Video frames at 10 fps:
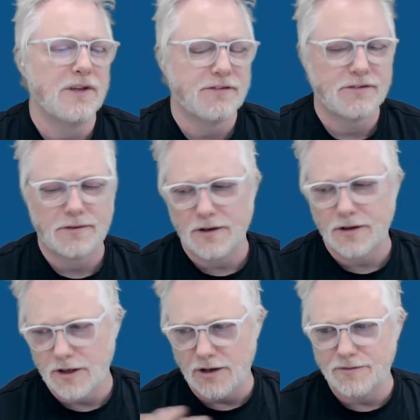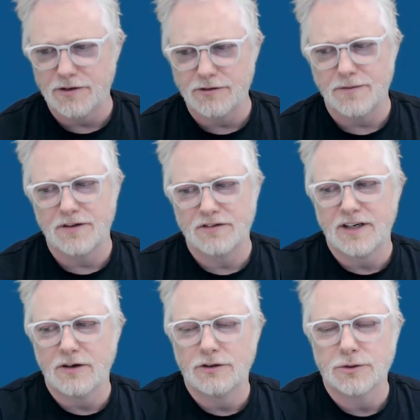
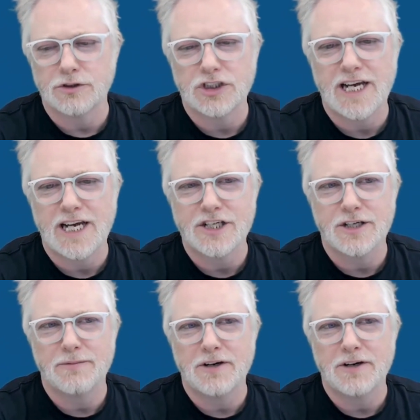this technological change.